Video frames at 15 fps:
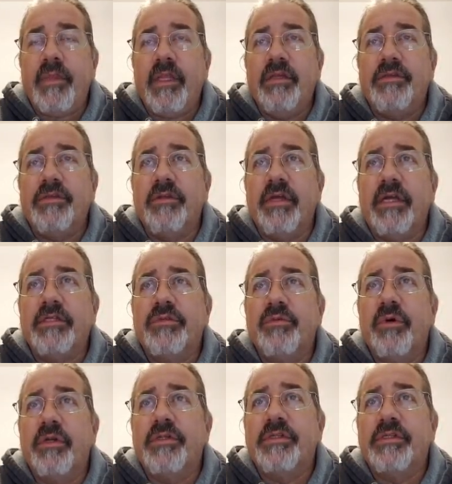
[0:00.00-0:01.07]
So that's
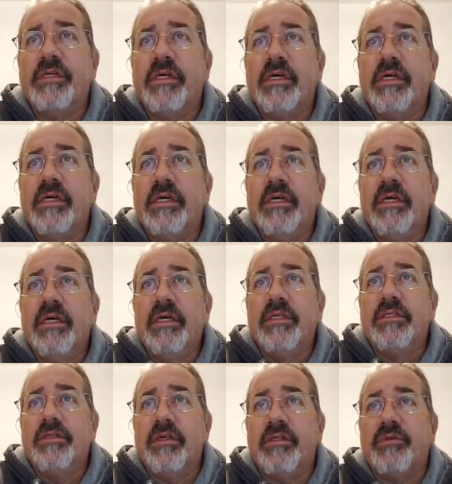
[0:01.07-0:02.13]
what
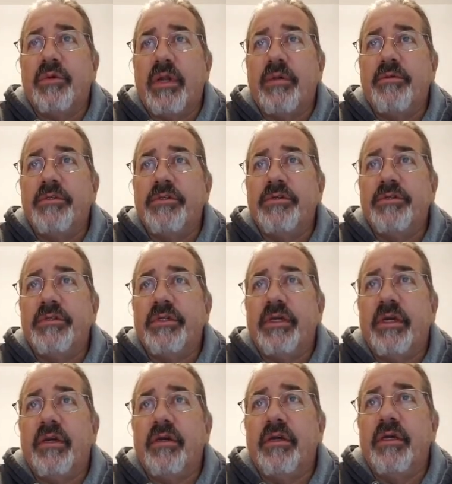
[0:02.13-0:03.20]
I was using
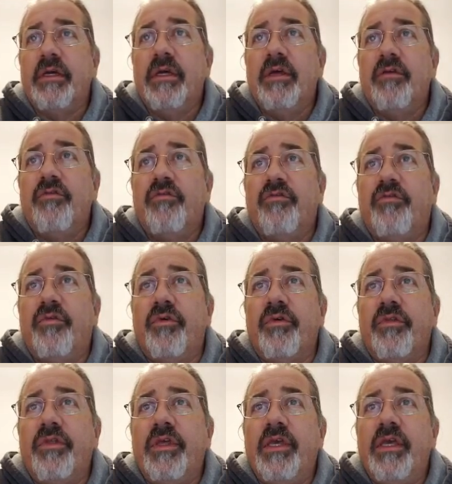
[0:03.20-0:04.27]
there. For
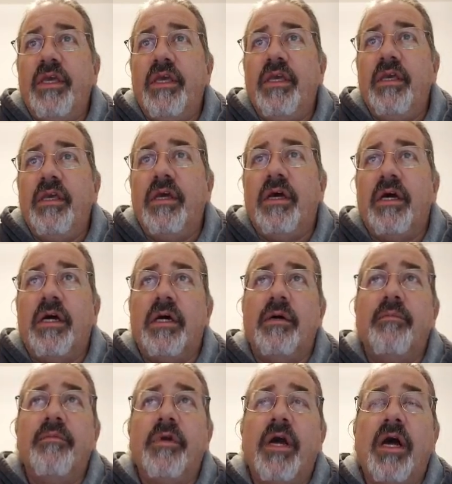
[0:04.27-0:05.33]
the
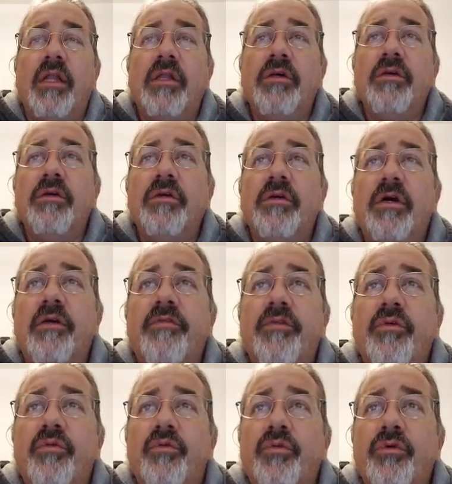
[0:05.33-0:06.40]
color of the
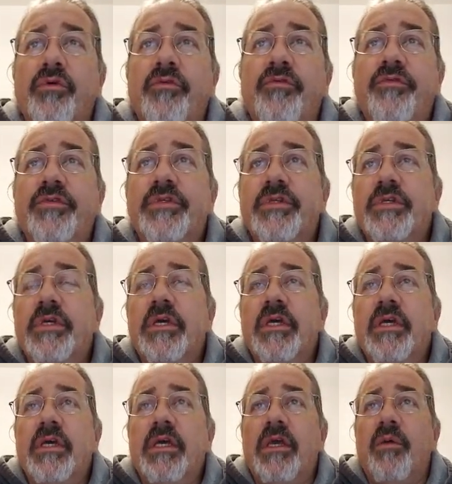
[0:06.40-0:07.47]
roofs,
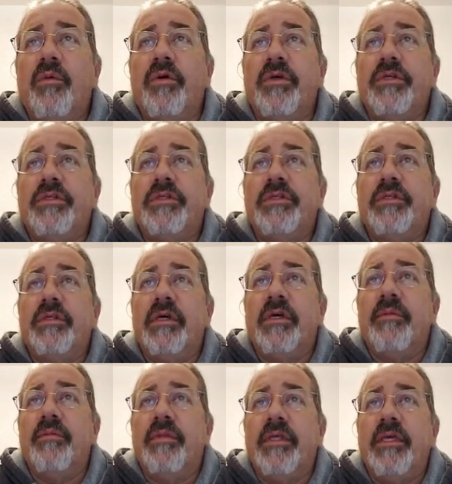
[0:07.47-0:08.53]
it was
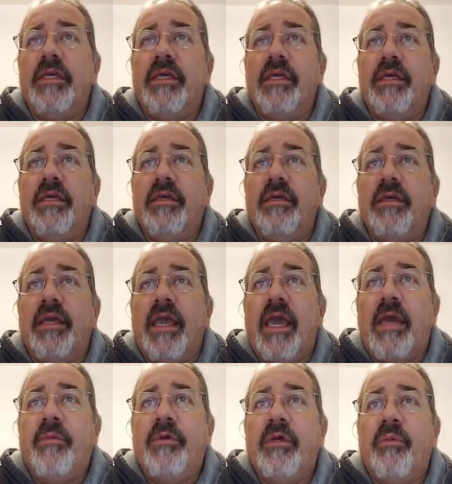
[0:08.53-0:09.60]
the
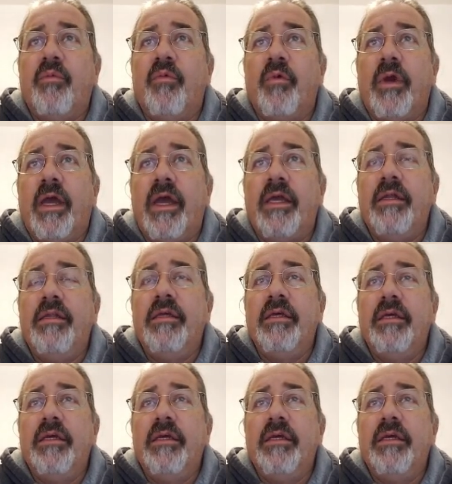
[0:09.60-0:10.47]
cadmium red